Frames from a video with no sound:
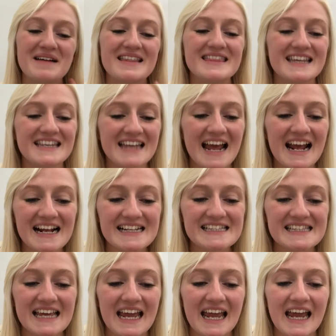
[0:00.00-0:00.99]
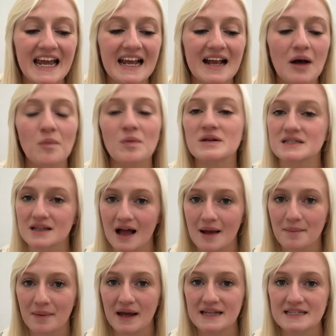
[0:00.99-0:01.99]
The next thing was
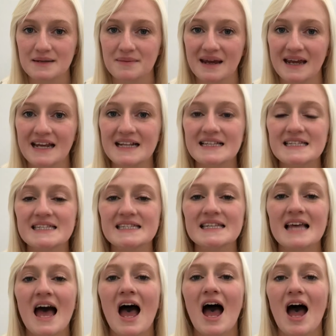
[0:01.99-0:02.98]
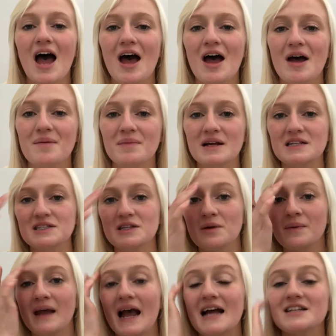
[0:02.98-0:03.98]
Lion Bertie meets. So
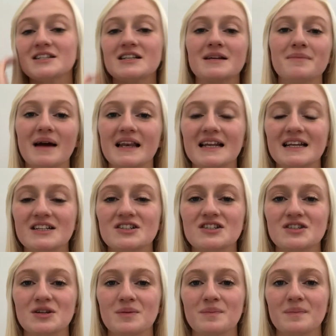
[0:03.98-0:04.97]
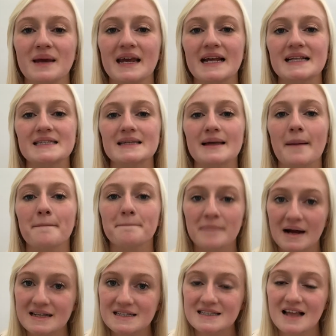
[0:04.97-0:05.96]
we actually managed to meet Buzz